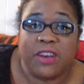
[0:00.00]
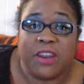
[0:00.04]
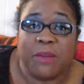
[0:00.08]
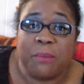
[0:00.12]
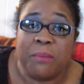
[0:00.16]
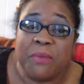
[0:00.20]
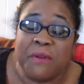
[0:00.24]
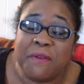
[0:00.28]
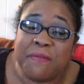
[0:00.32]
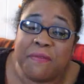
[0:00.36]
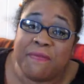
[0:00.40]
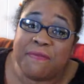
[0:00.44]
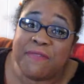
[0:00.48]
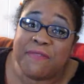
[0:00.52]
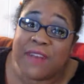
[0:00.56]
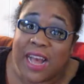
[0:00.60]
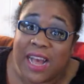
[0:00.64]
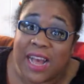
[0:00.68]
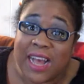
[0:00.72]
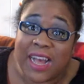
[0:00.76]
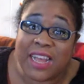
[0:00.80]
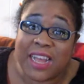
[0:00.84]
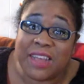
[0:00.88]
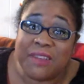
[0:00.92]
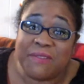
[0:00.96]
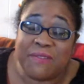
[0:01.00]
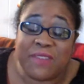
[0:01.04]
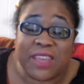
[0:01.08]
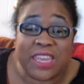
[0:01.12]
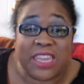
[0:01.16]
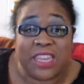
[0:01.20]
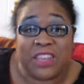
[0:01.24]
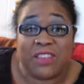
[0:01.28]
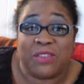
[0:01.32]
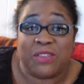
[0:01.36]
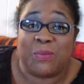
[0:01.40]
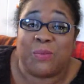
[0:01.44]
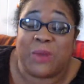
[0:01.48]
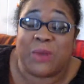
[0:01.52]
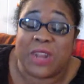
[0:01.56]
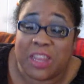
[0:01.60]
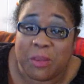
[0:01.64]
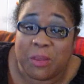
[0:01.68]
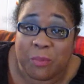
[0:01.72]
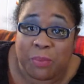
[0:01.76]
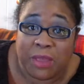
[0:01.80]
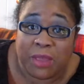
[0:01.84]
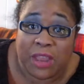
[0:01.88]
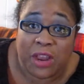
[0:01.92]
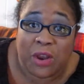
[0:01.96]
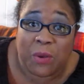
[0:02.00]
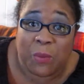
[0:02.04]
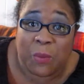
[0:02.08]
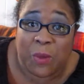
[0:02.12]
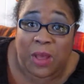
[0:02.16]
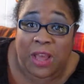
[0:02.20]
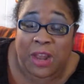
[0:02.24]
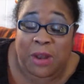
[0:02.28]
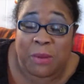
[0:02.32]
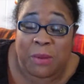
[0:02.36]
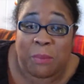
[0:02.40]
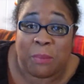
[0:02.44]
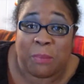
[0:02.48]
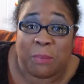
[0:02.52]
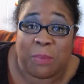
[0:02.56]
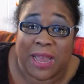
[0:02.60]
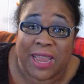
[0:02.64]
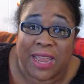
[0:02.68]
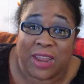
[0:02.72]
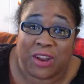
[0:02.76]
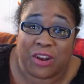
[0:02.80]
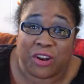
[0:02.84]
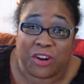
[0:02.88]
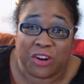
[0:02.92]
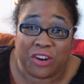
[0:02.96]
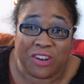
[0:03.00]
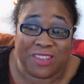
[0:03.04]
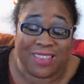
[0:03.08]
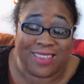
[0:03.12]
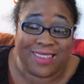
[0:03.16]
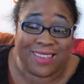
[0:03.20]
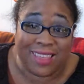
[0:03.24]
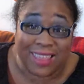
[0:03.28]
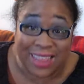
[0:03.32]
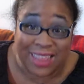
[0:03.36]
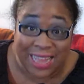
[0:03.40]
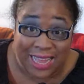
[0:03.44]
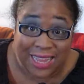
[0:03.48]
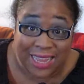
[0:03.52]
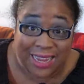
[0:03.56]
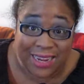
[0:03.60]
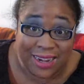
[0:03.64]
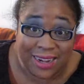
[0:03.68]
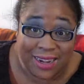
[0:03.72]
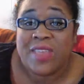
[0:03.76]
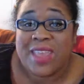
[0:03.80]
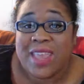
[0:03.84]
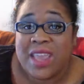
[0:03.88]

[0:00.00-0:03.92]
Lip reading: Number 5 is Ready Player One by Ernest Cline.